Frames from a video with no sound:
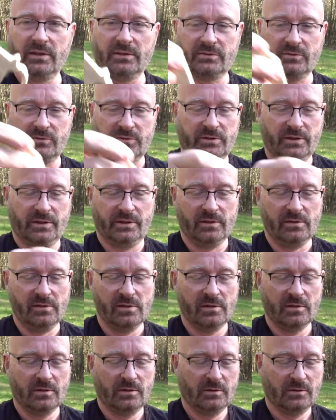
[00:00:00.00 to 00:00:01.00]
as you see here.
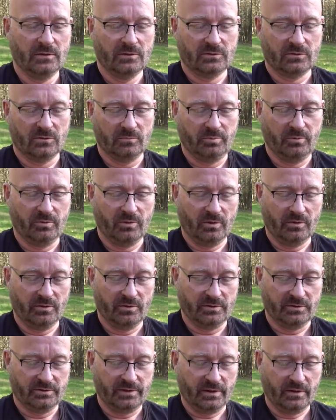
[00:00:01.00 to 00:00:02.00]
So put on
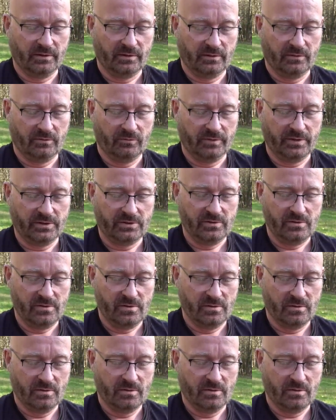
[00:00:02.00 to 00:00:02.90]
the second iteration.